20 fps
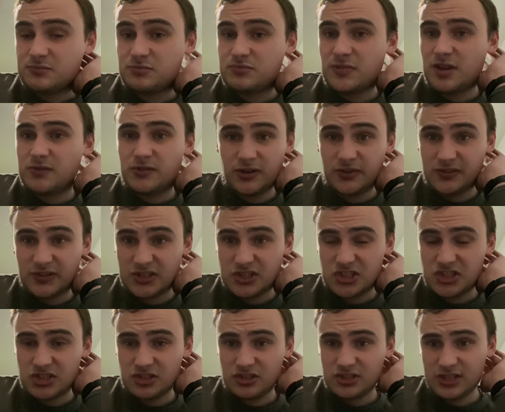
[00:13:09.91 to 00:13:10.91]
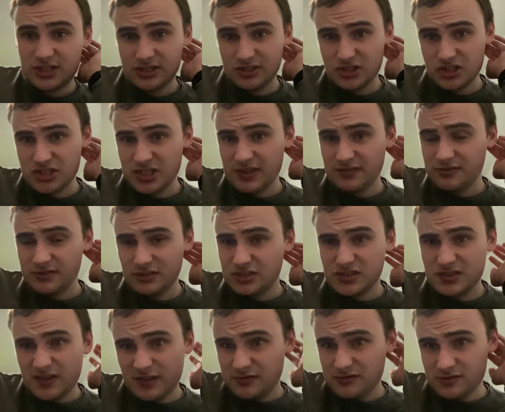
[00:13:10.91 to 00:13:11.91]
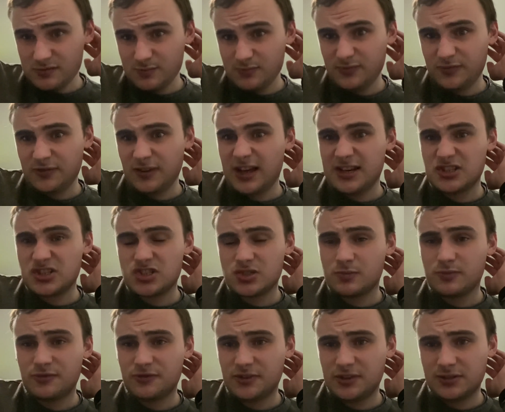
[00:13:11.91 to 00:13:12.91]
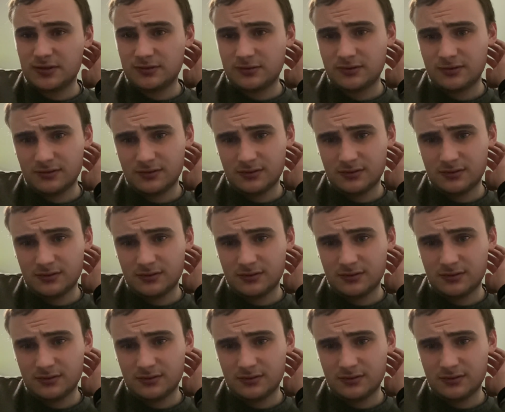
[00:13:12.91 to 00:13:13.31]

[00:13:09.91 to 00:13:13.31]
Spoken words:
maybe even Easter Sunday, I'll just have to find something,